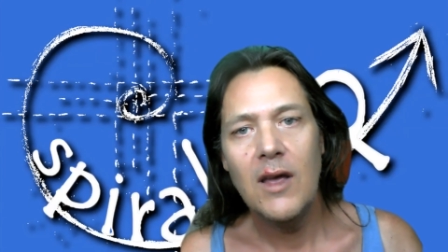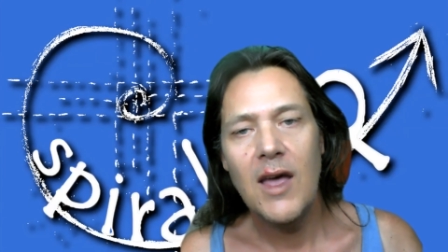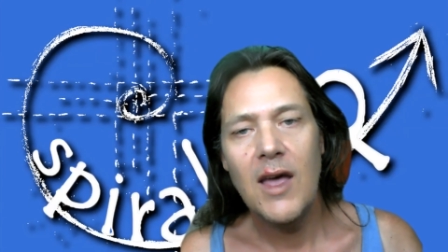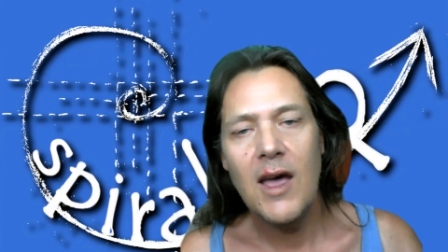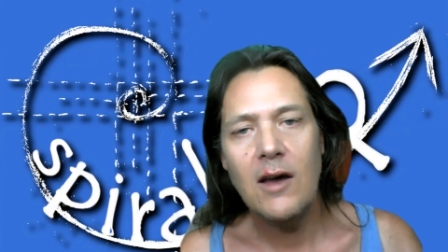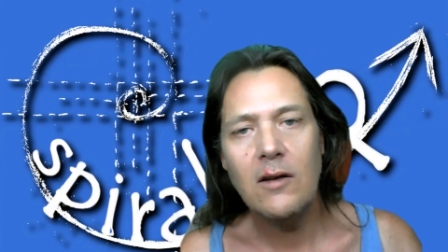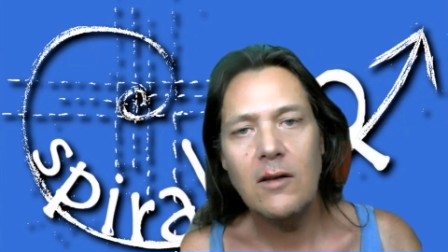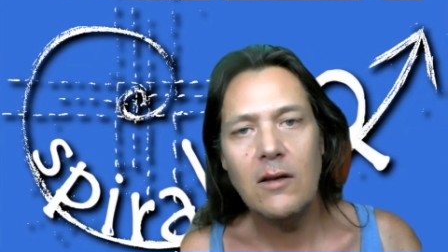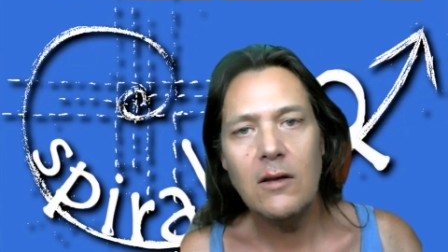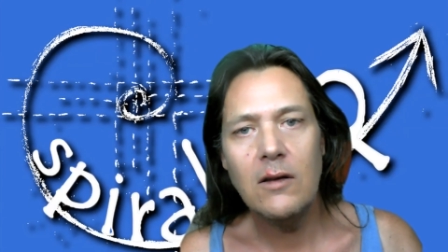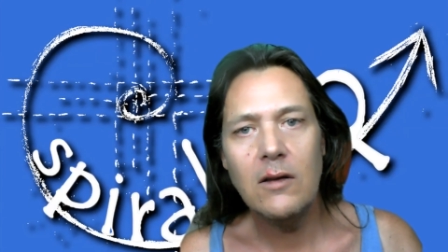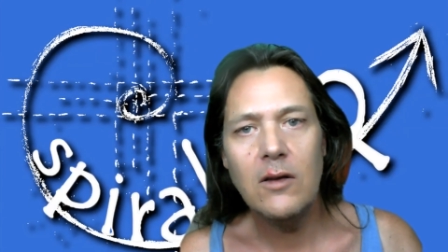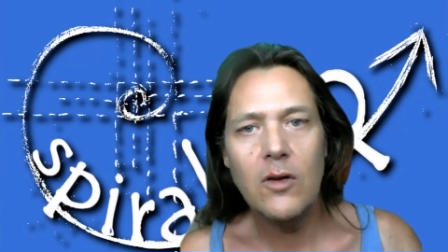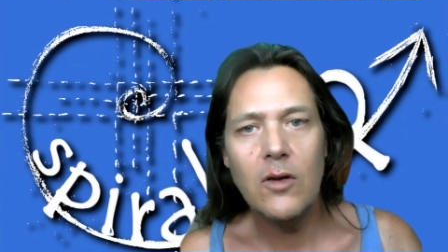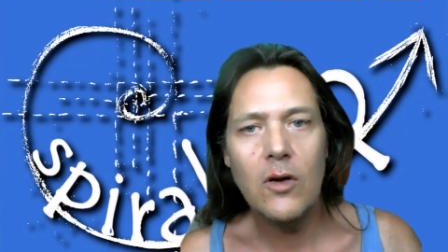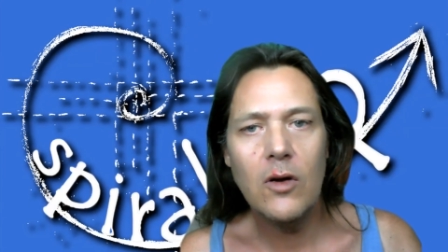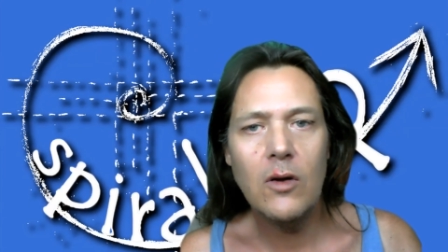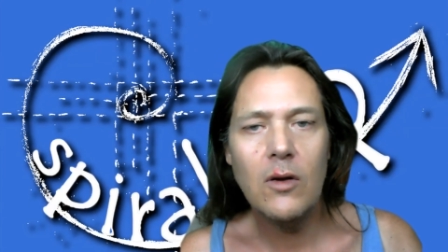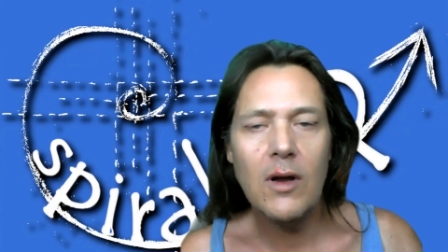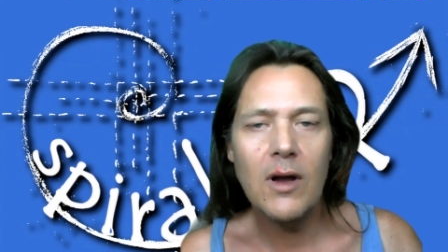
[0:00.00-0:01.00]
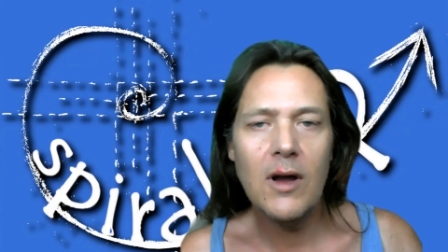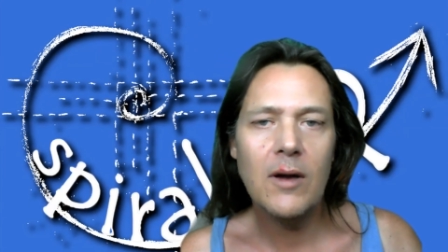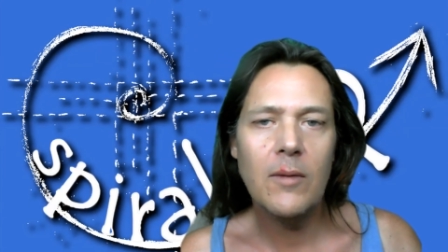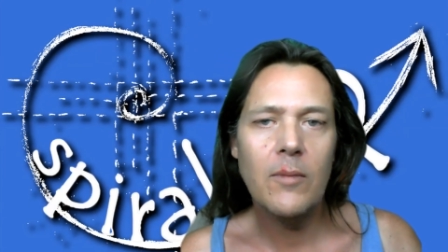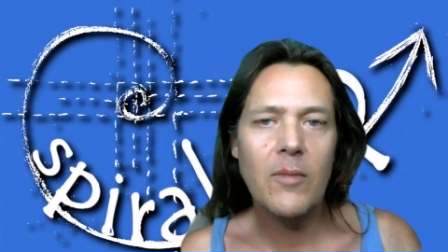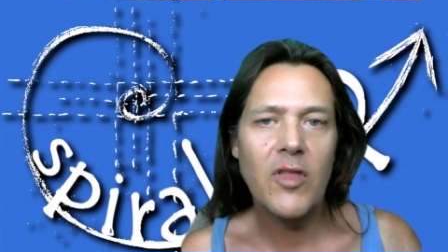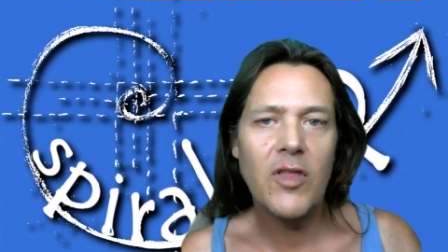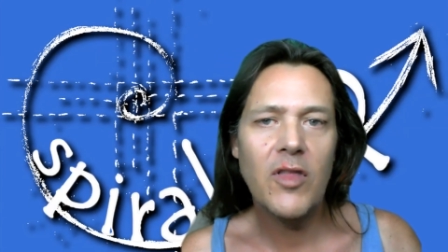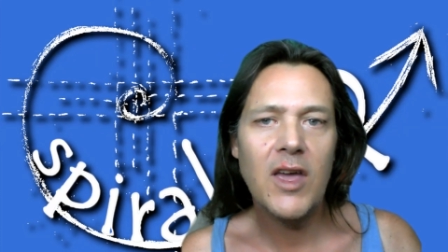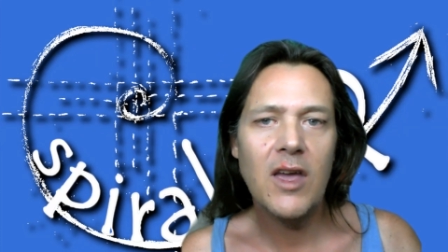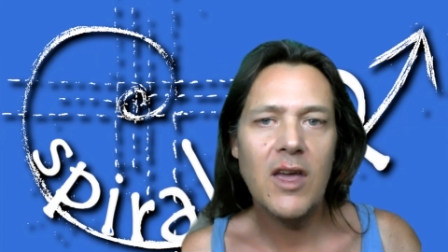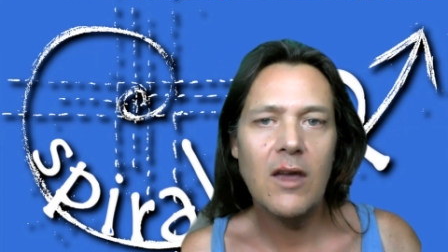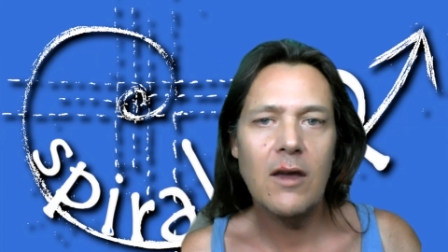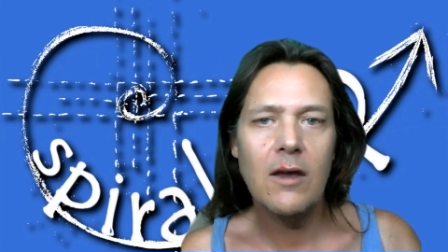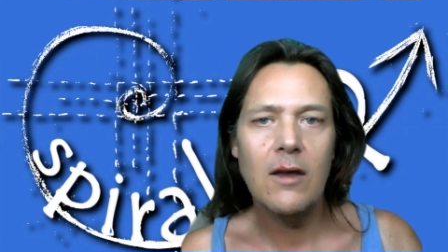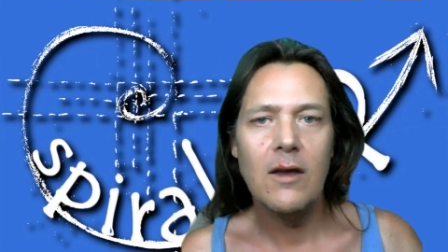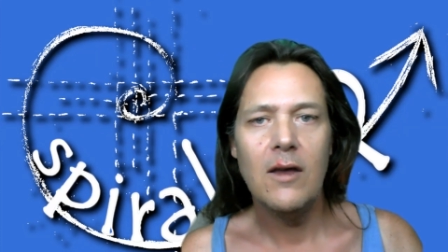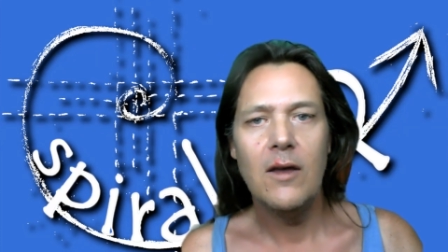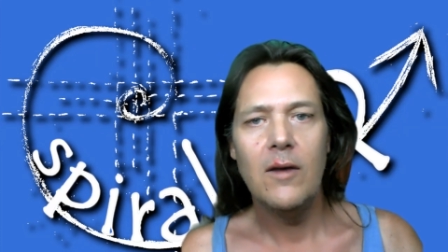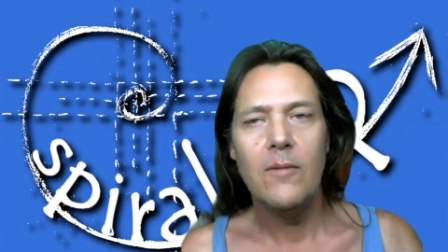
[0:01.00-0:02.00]
how to, you know, um,
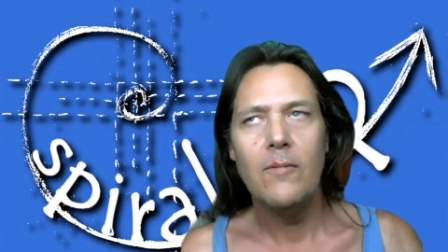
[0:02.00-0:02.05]
think.